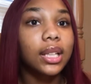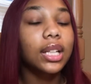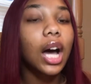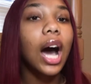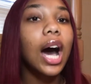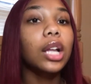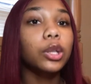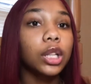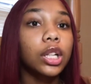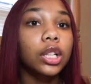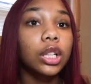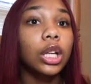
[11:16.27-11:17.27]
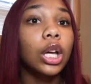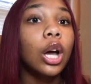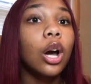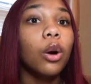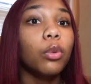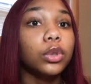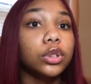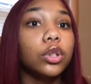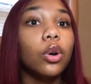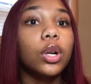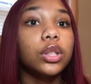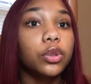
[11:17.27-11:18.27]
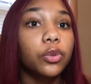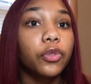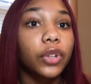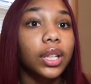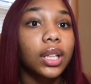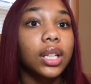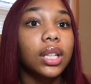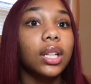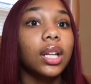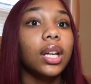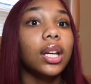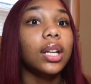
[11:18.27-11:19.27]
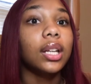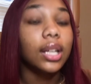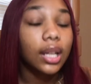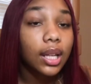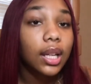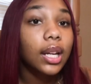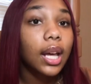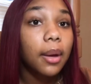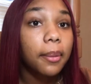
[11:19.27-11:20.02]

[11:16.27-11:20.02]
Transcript: Y'all literally was going to freaking get in that